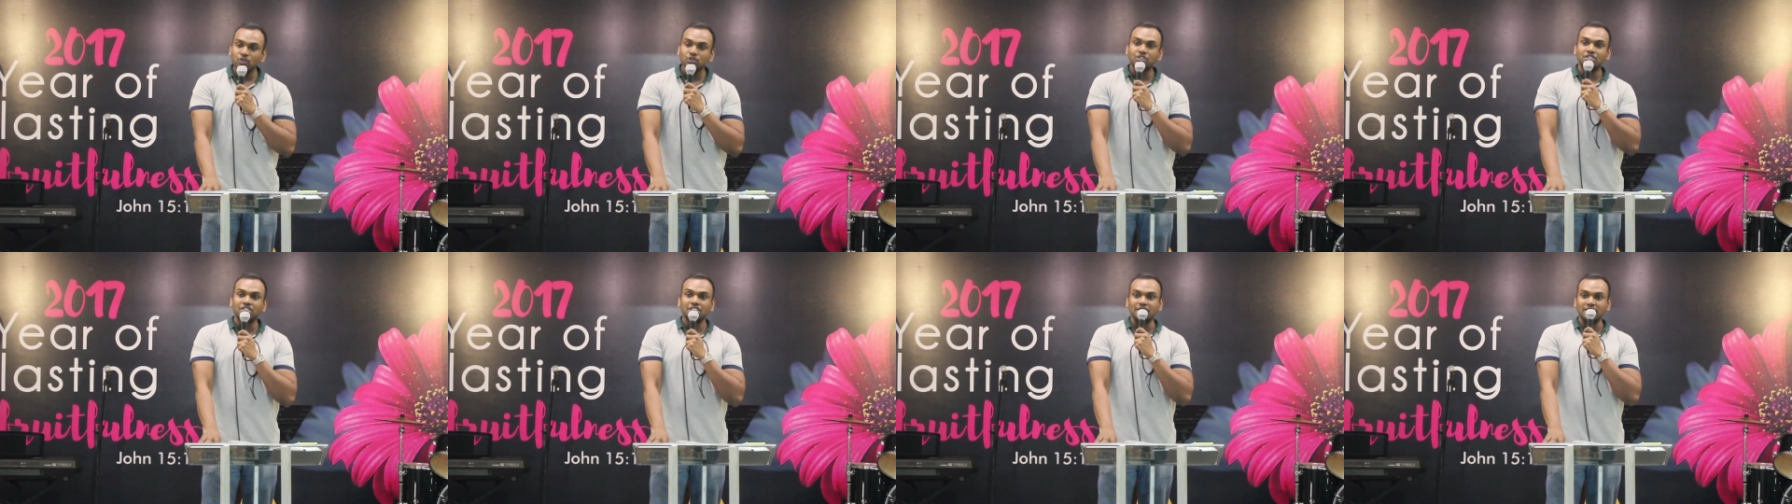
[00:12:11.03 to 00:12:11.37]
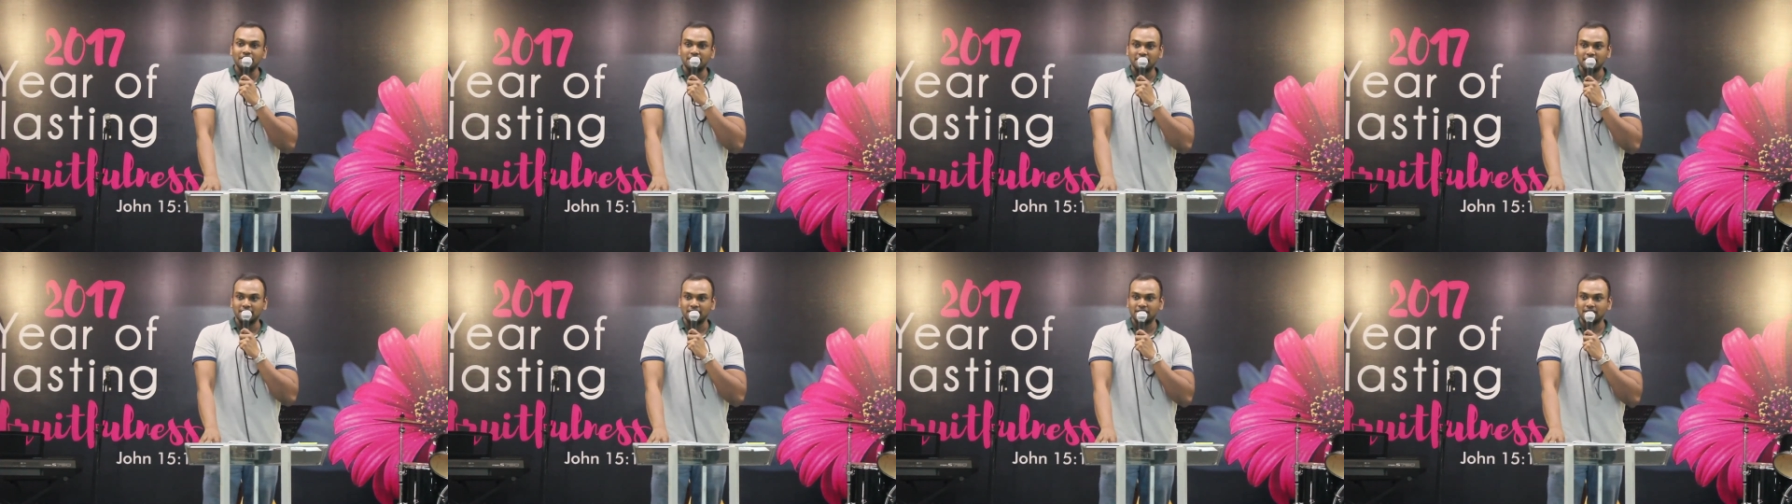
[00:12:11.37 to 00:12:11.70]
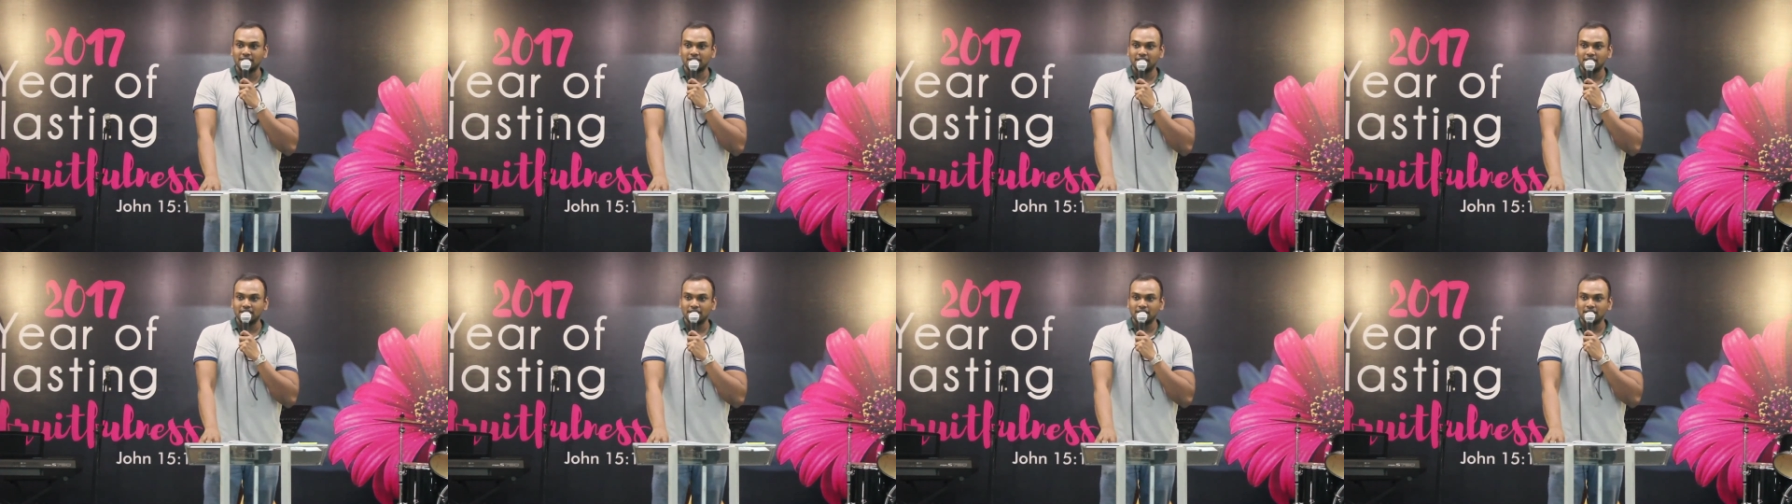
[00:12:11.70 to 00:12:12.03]

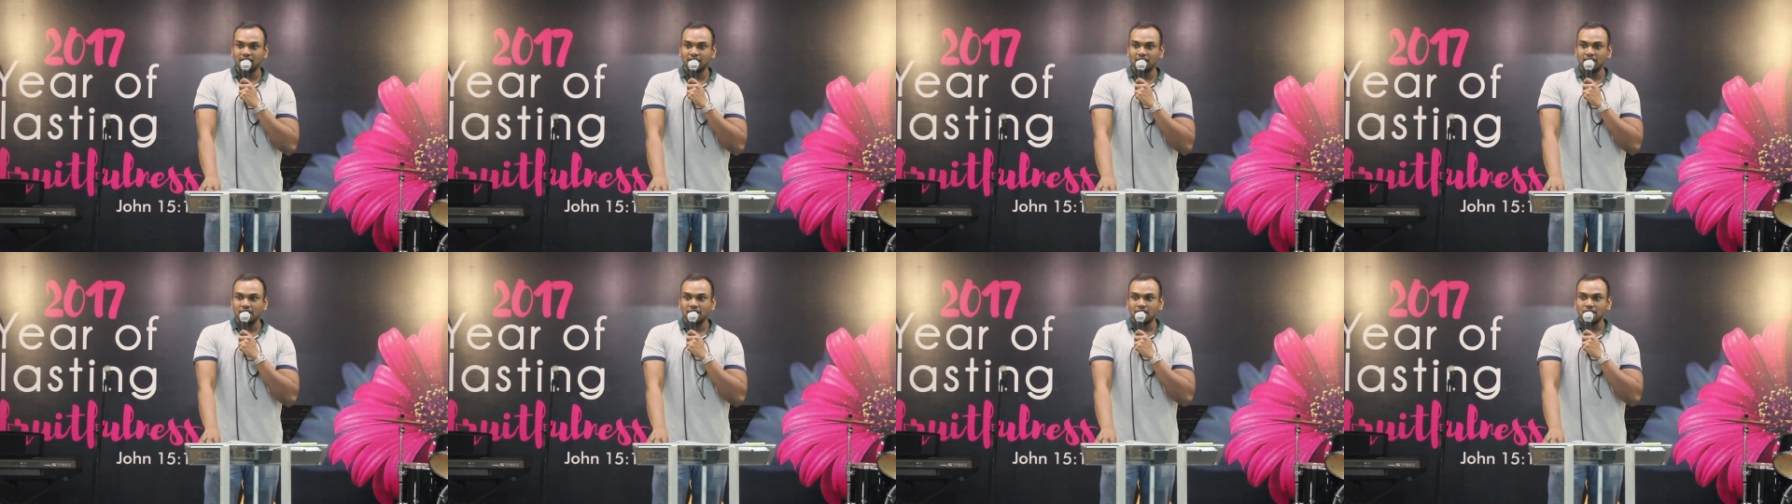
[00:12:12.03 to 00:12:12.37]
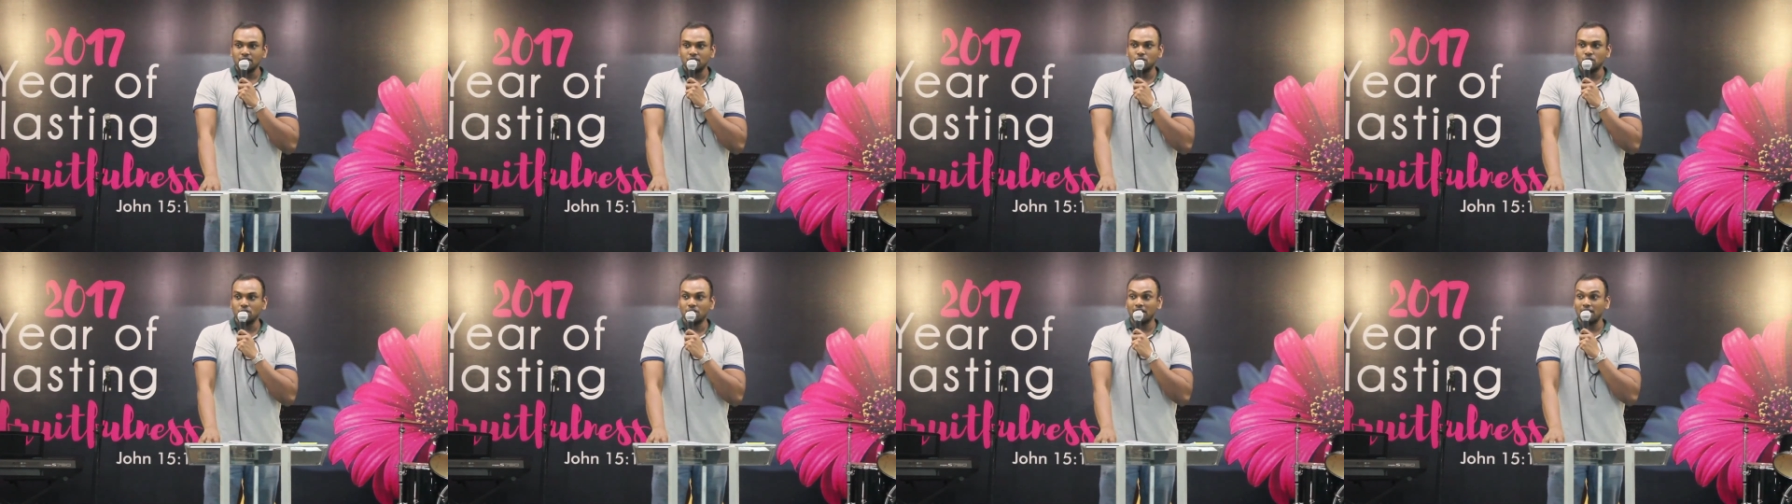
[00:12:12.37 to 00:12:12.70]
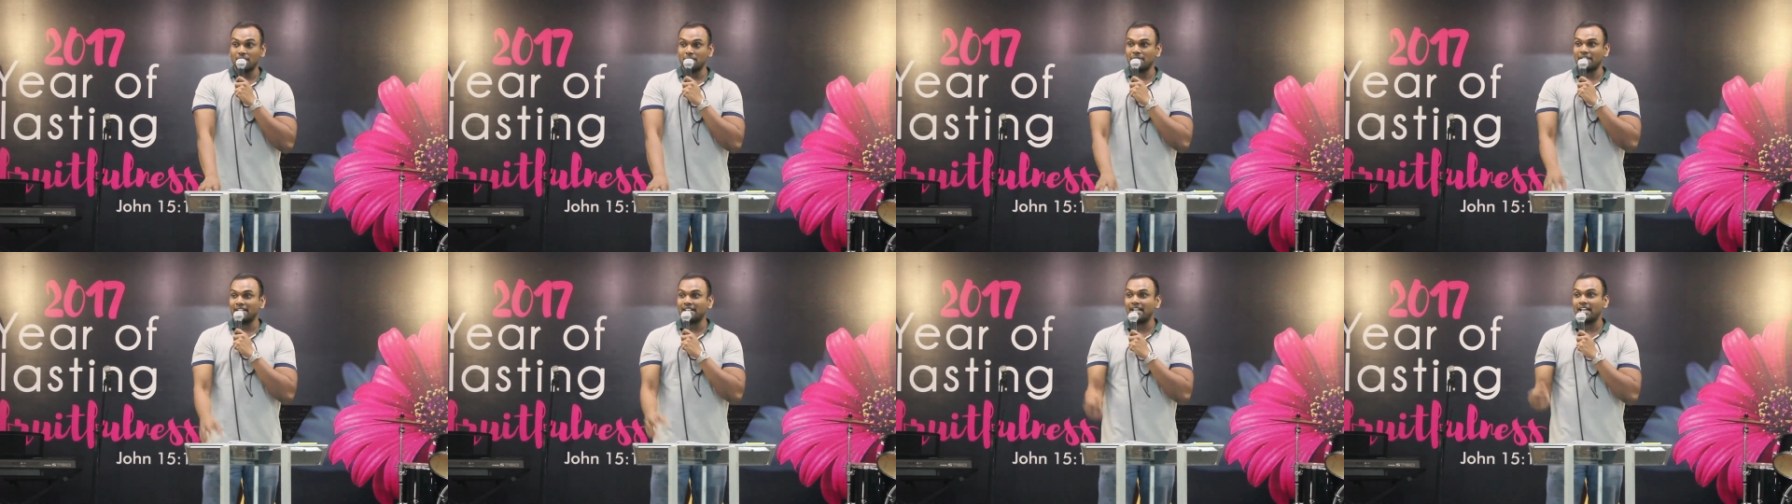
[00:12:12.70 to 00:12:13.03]
Jesus to
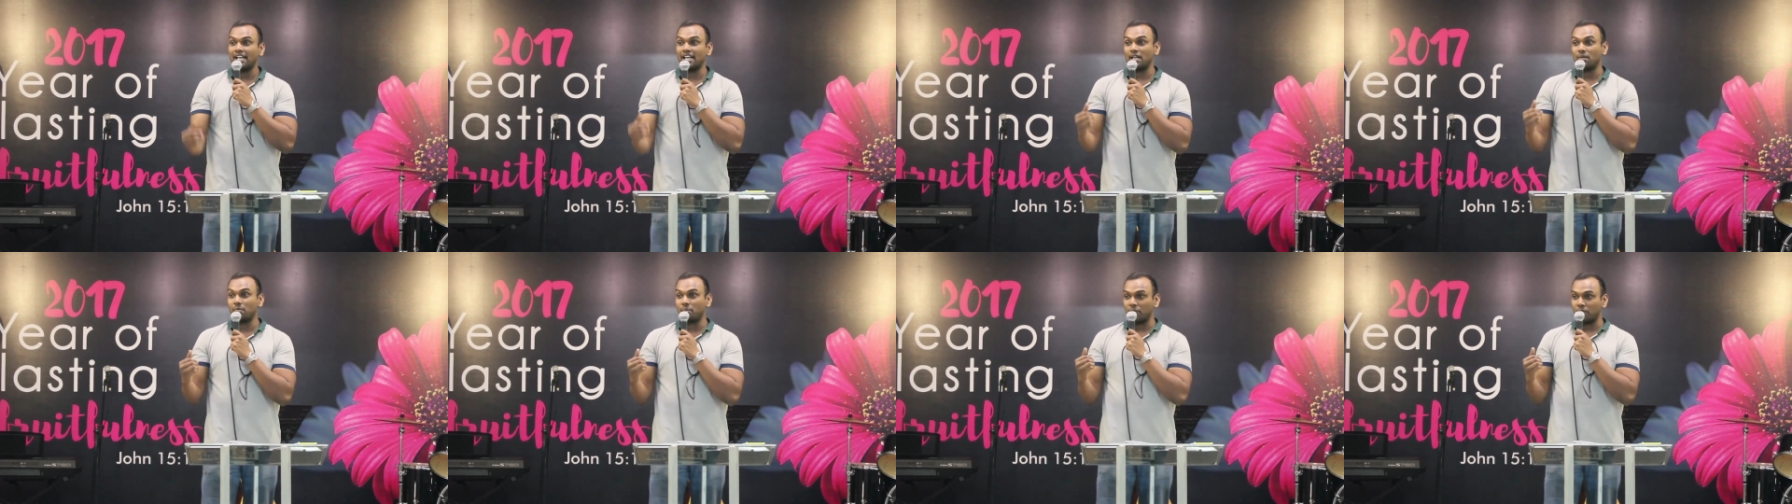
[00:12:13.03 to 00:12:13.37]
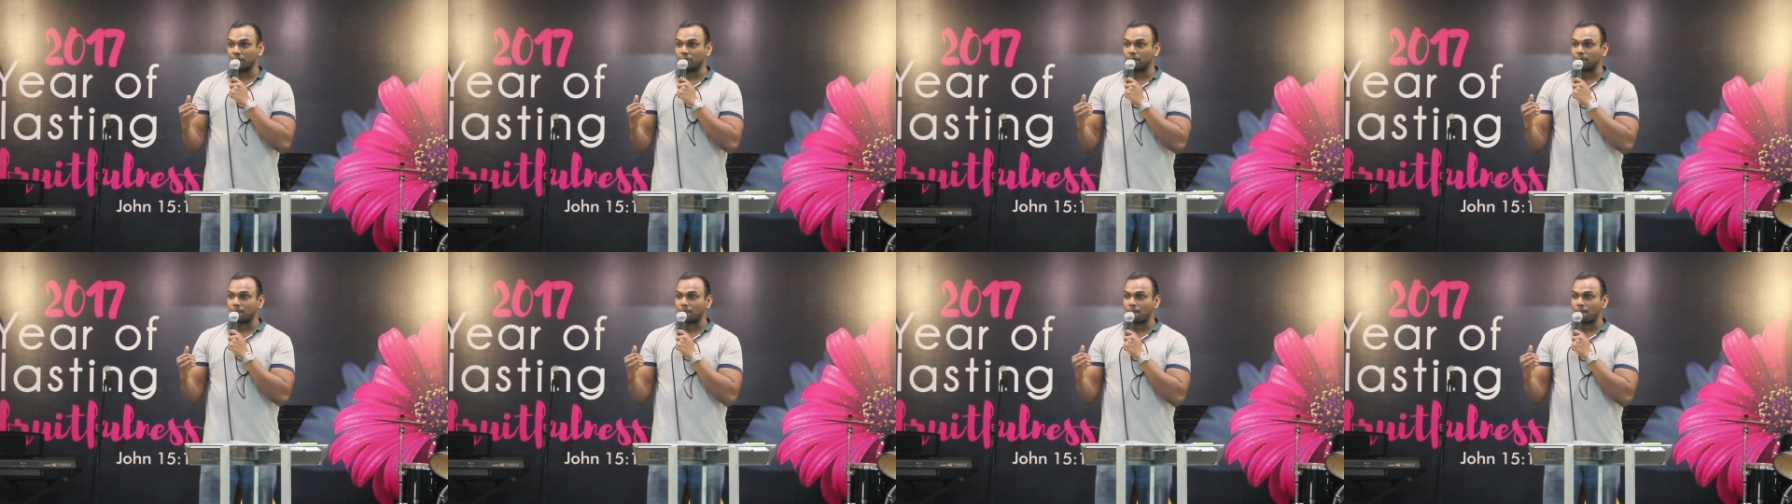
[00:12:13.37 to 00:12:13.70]
come and help you.